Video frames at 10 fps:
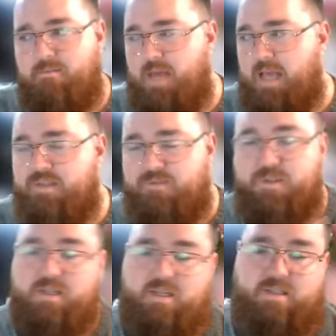as
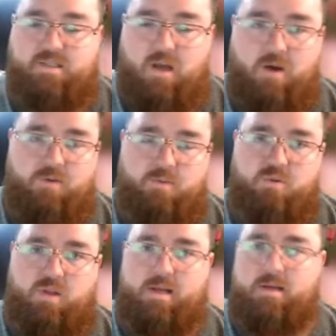efficient as this other
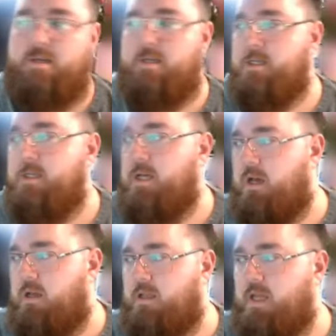player?
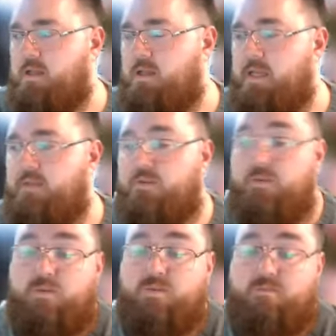Uh, and again, there,
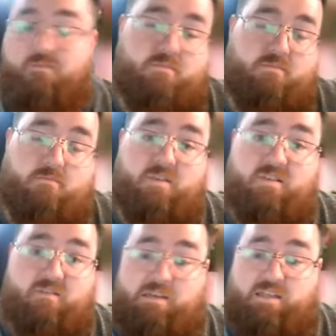there's
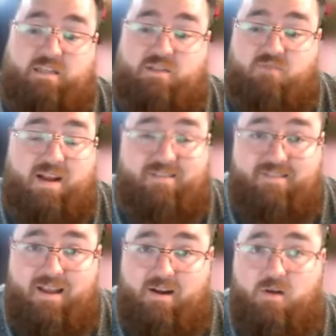it's right
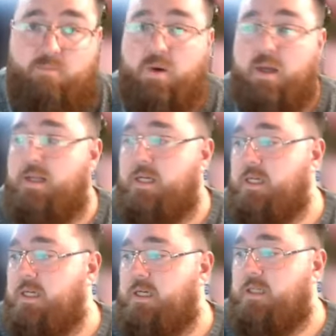there. But
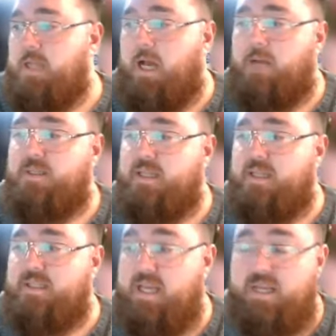Doubs has
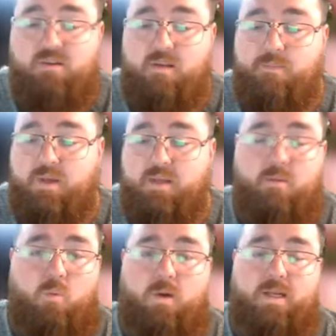continually been the
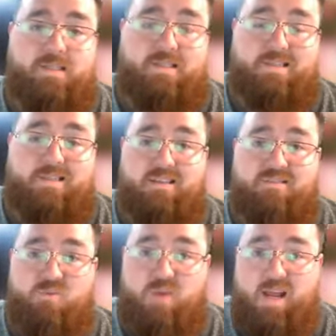more consistent
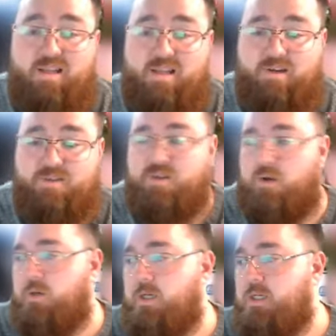threat here. So
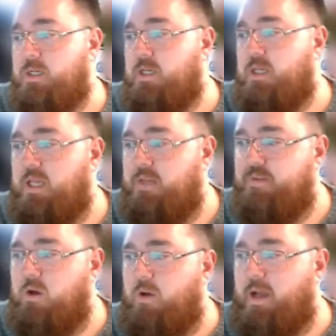even
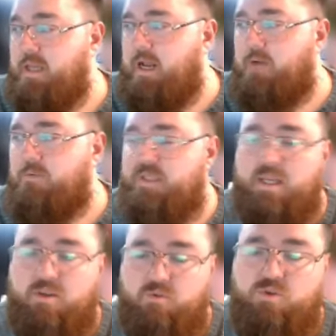though, again, I would say
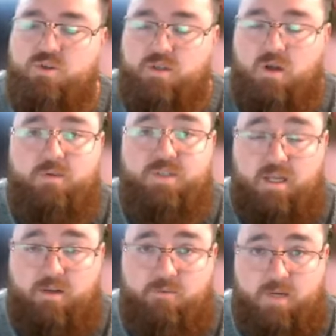you should go with
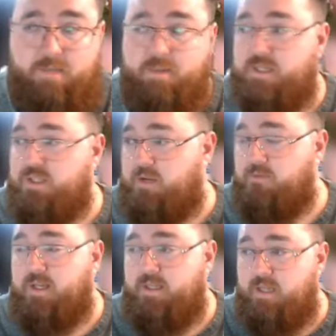Jayden Reed because Jayden
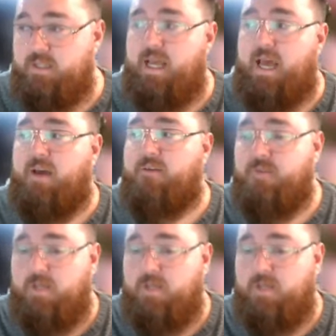Reed does have